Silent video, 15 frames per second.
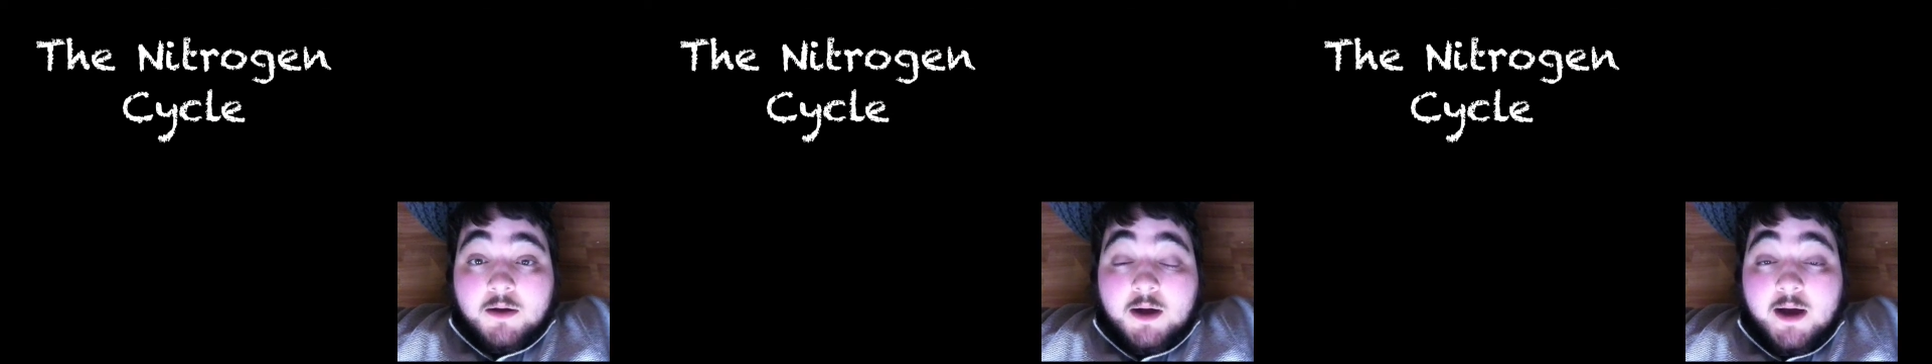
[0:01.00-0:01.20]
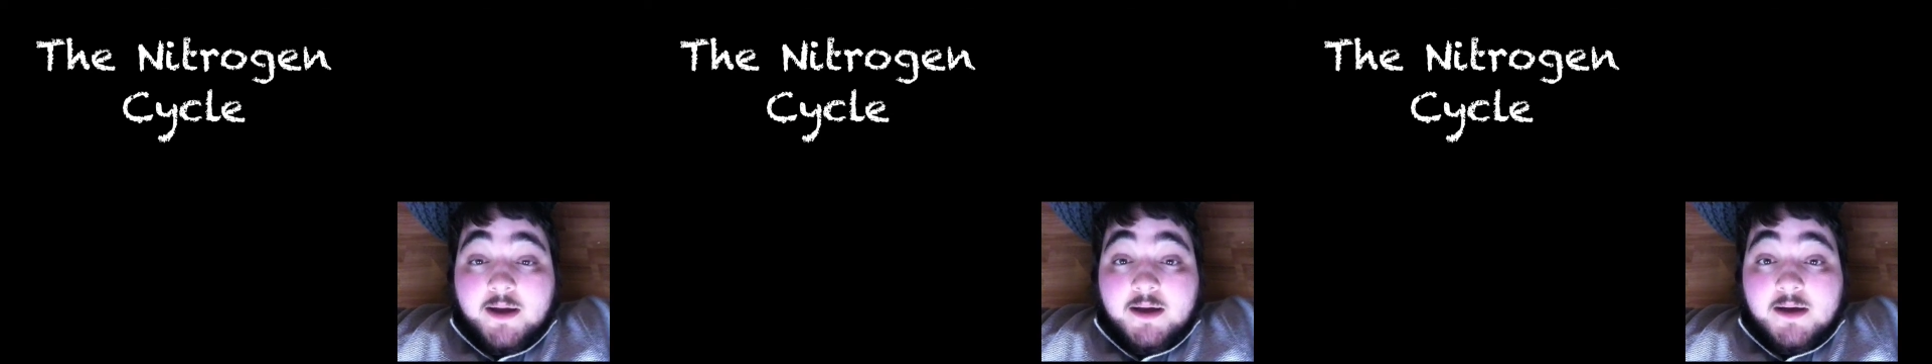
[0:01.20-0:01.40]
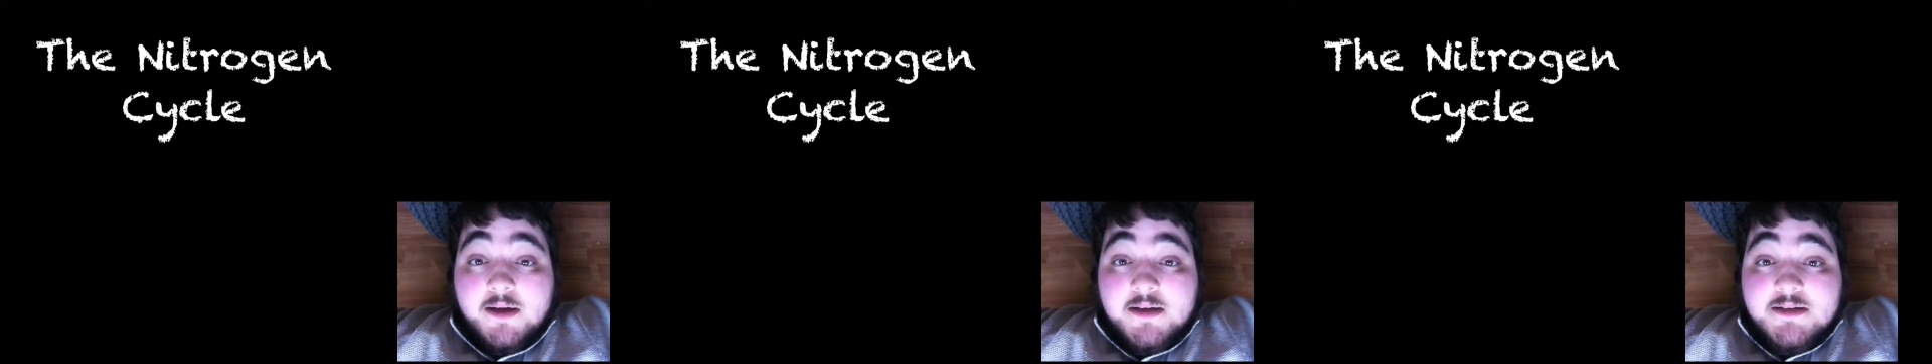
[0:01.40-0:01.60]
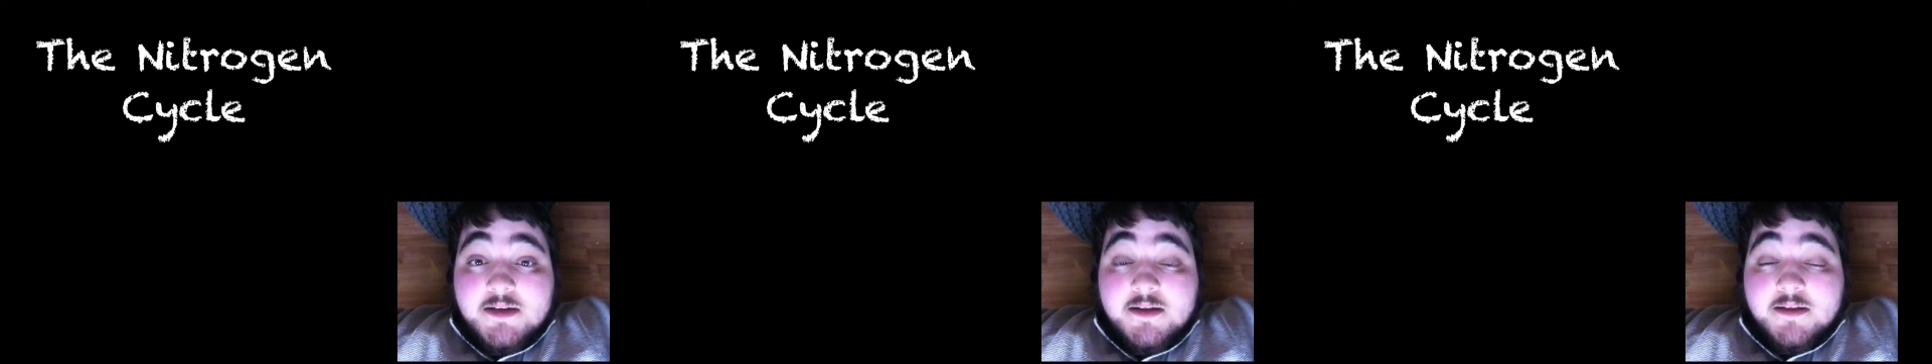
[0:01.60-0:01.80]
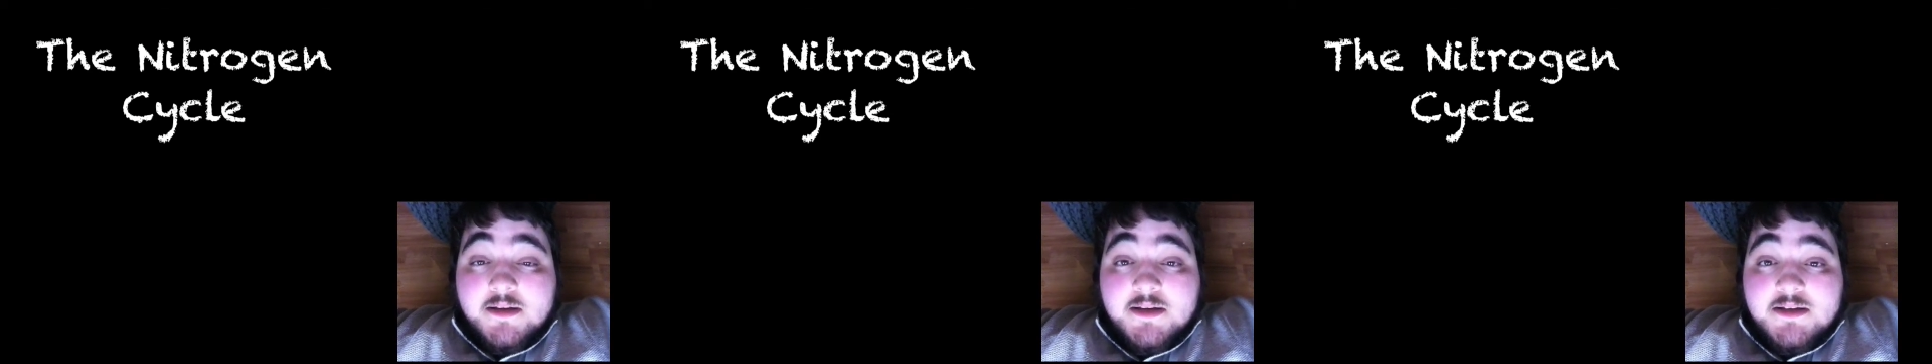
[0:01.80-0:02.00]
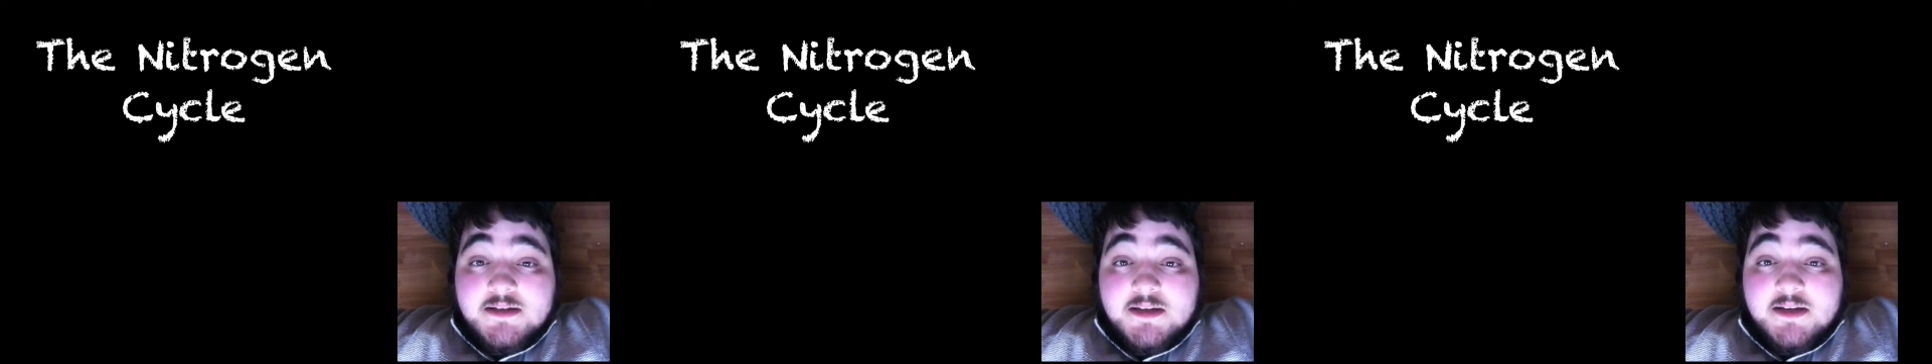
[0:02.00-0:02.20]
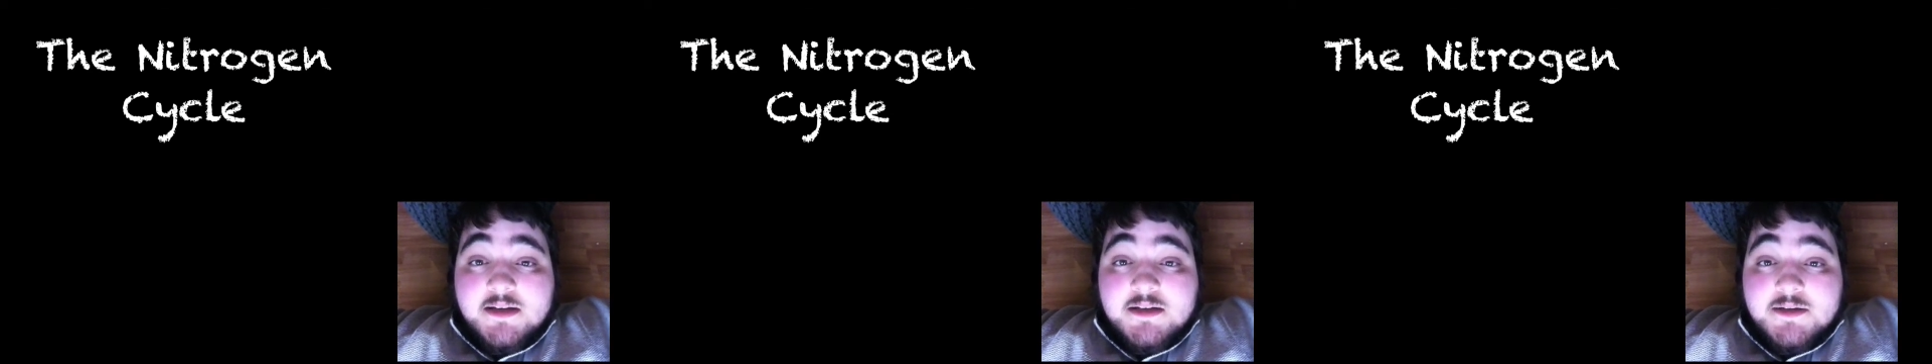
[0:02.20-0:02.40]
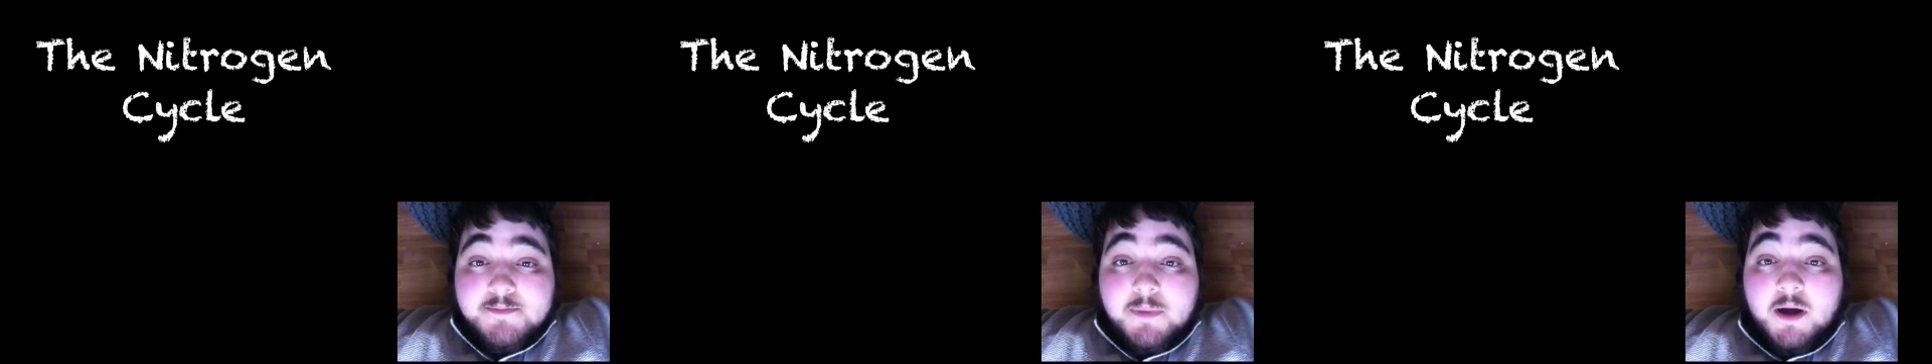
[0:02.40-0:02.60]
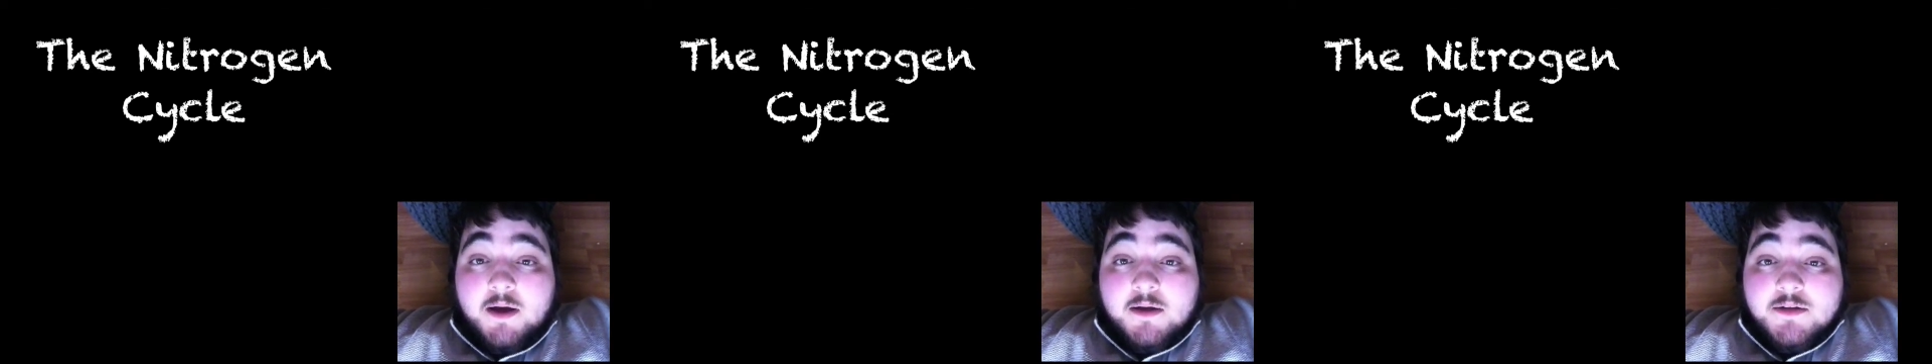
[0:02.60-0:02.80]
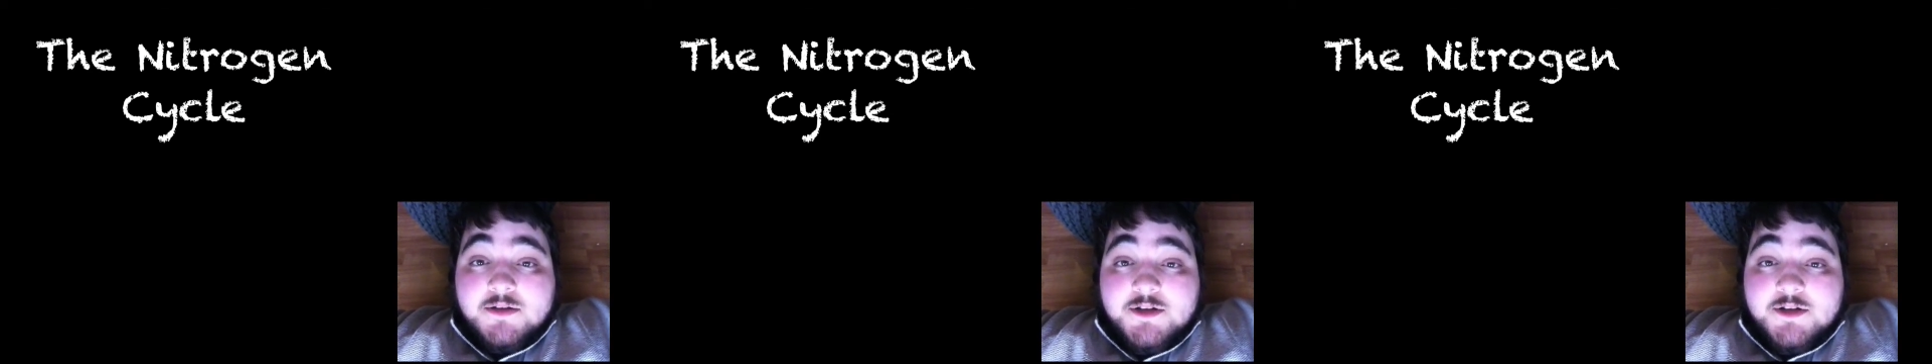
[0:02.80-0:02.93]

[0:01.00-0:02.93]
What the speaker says: Hi guys, this is part